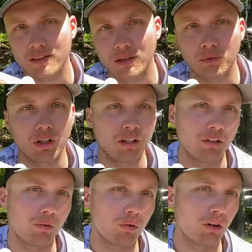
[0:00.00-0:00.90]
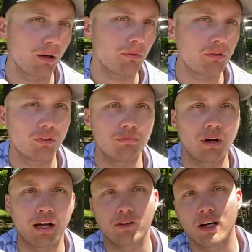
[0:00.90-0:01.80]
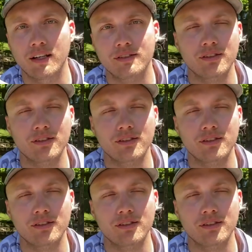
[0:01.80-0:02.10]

someone or I'm throwing my rods